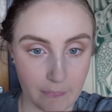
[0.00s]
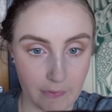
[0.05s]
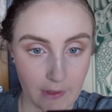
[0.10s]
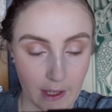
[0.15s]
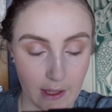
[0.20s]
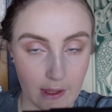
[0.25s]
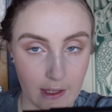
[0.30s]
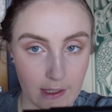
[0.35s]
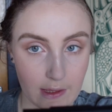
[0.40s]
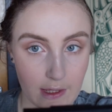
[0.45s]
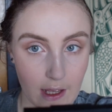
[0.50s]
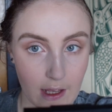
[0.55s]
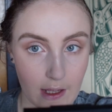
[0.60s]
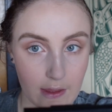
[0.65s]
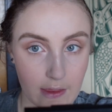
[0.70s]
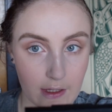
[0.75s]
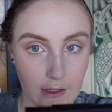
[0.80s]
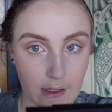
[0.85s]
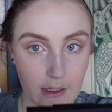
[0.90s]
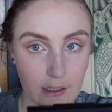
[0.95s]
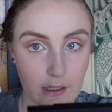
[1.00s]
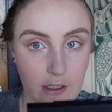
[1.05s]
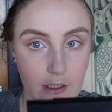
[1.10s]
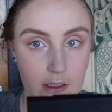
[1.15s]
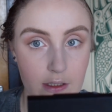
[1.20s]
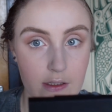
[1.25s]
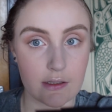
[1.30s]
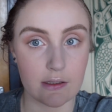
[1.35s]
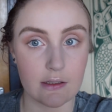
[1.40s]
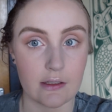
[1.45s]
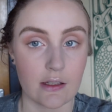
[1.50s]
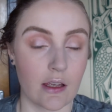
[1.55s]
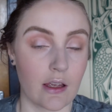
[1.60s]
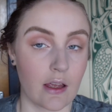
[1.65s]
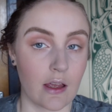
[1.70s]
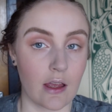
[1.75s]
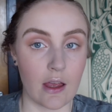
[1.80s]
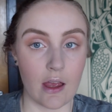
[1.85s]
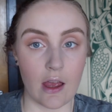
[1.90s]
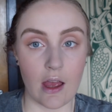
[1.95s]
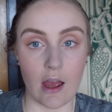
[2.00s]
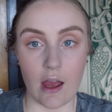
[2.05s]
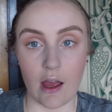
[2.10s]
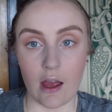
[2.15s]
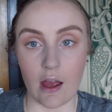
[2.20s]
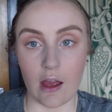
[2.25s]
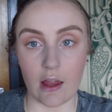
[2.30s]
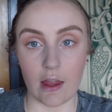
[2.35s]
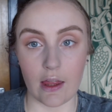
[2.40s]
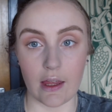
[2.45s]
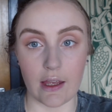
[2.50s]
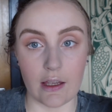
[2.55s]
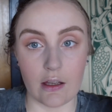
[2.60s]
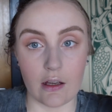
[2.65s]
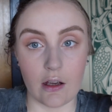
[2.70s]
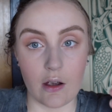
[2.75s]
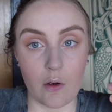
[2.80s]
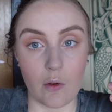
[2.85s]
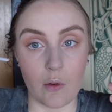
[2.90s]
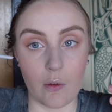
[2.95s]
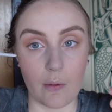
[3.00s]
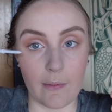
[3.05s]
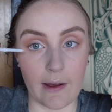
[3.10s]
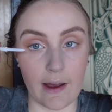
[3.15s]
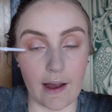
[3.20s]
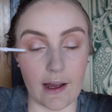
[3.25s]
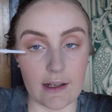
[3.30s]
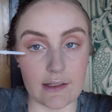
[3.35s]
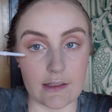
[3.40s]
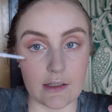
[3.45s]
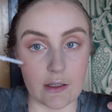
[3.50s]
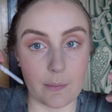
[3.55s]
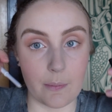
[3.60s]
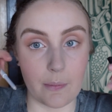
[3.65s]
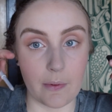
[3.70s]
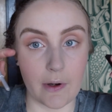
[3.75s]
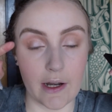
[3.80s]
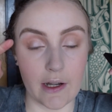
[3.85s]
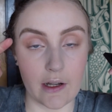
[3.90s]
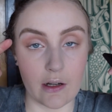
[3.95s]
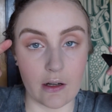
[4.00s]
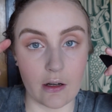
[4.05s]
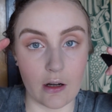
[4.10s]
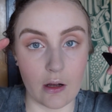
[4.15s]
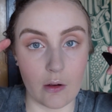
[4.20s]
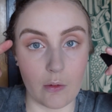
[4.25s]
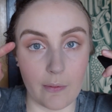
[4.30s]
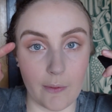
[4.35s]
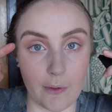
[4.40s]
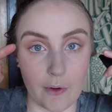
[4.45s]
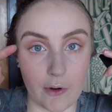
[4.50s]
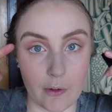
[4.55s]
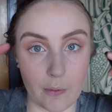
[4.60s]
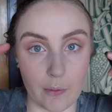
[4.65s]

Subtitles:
I like that. I think it looks like eyes look brighter, a more